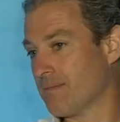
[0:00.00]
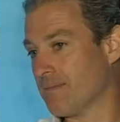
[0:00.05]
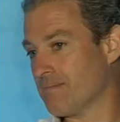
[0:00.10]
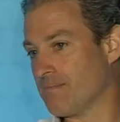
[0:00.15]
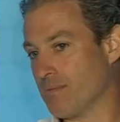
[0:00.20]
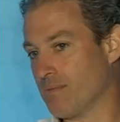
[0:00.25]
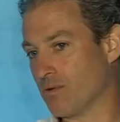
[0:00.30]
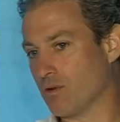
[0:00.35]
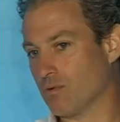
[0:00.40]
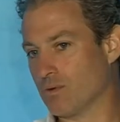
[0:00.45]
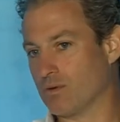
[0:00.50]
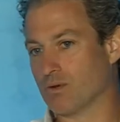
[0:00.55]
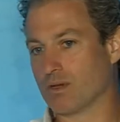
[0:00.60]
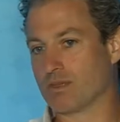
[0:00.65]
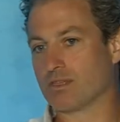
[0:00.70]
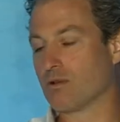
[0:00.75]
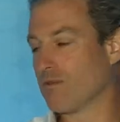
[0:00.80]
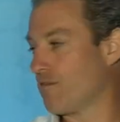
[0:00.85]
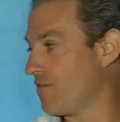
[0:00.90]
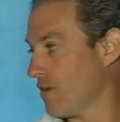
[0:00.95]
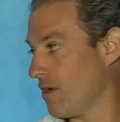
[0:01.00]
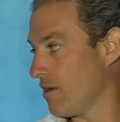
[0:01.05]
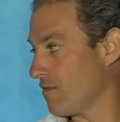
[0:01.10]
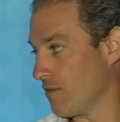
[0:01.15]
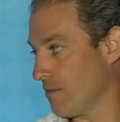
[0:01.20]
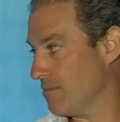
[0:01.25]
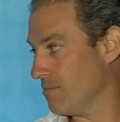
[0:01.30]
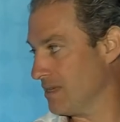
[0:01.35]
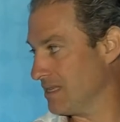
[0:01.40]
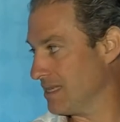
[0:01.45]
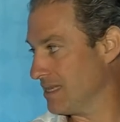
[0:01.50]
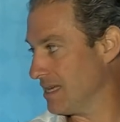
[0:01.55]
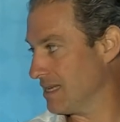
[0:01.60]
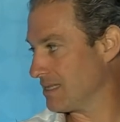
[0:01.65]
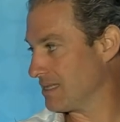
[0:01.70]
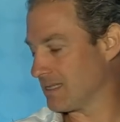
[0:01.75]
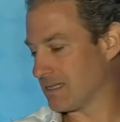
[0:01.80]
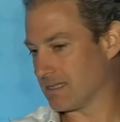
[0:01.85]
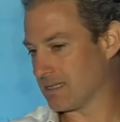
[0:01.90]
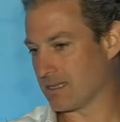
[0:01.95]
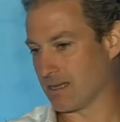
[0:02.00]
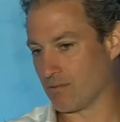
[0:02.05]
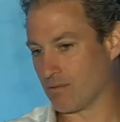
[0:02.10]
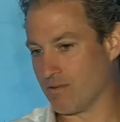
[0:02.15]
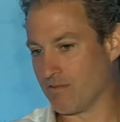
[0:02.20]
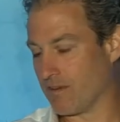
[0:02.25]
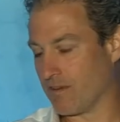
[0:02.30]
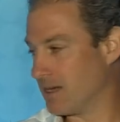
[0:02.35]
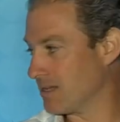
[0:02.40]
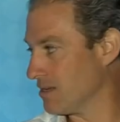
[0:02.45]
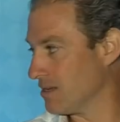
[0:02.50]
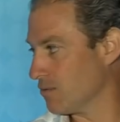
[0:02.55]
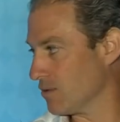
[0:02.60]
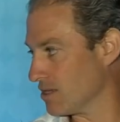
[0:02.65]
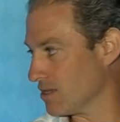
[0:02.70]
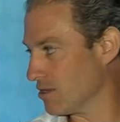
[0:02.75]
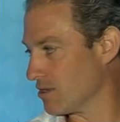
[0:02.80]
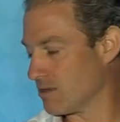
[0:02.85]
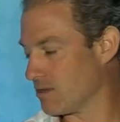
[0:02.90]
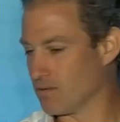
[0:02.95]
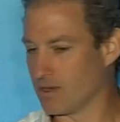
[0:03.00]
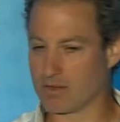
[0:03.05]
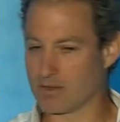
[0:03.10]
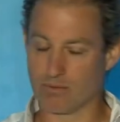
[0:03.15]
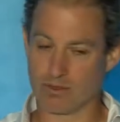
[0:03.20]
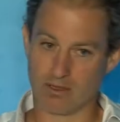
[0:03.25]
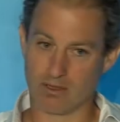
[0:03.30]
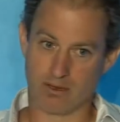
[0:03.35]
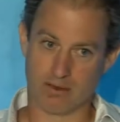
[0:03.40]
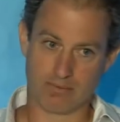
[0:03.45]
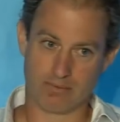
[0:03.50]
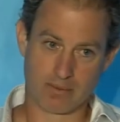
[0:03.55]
people which were so far from business that we felt it was not the right model.